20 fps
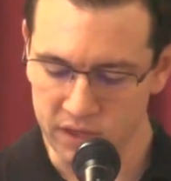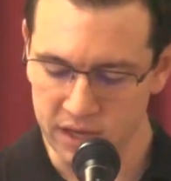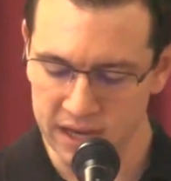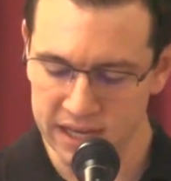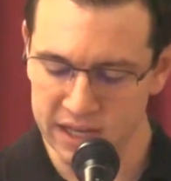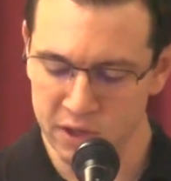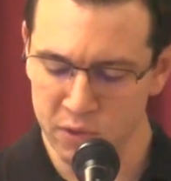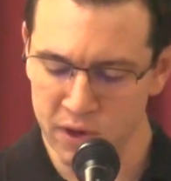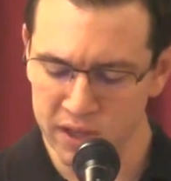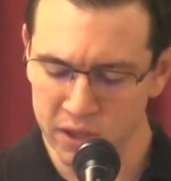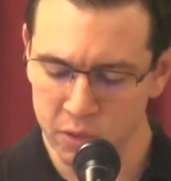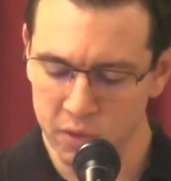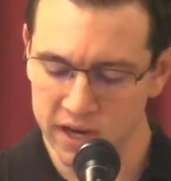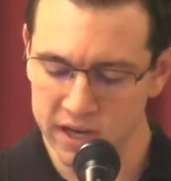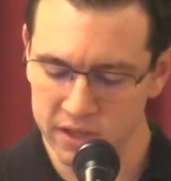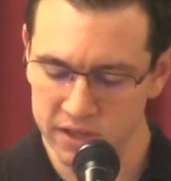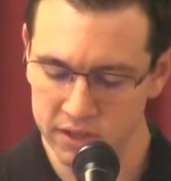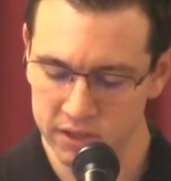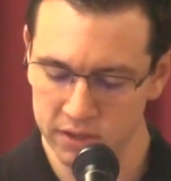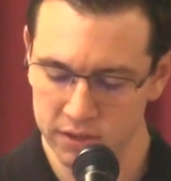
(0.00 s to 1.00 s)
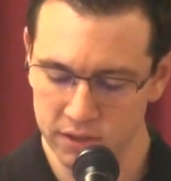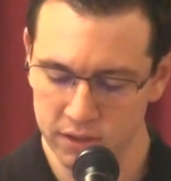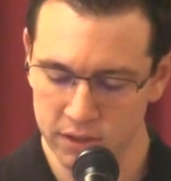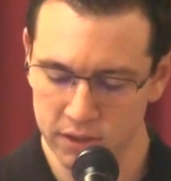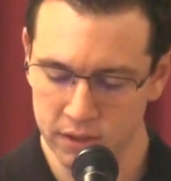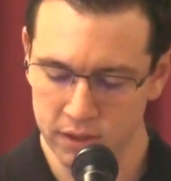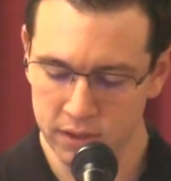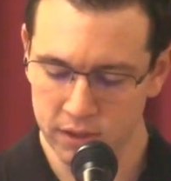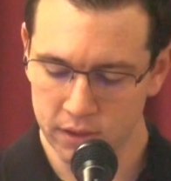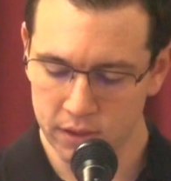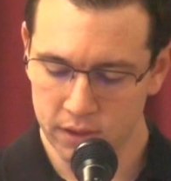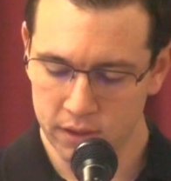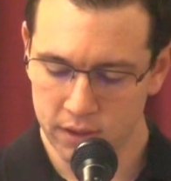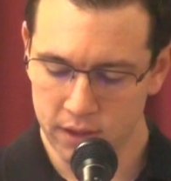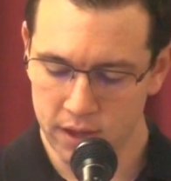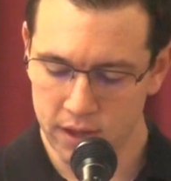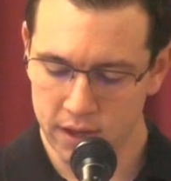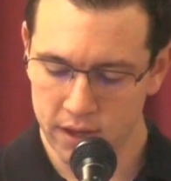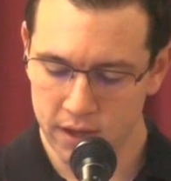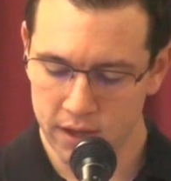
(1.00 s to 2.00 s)
And he ran the race
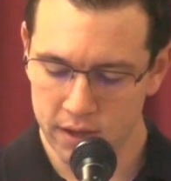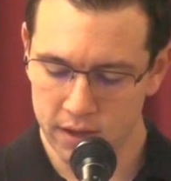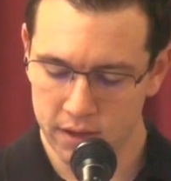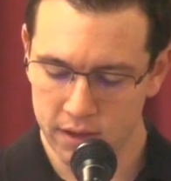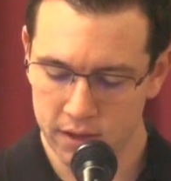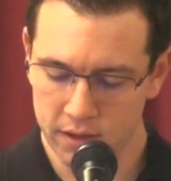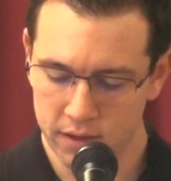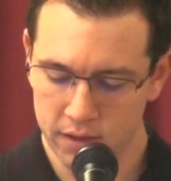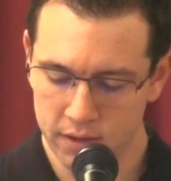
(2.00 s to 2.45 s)
uh,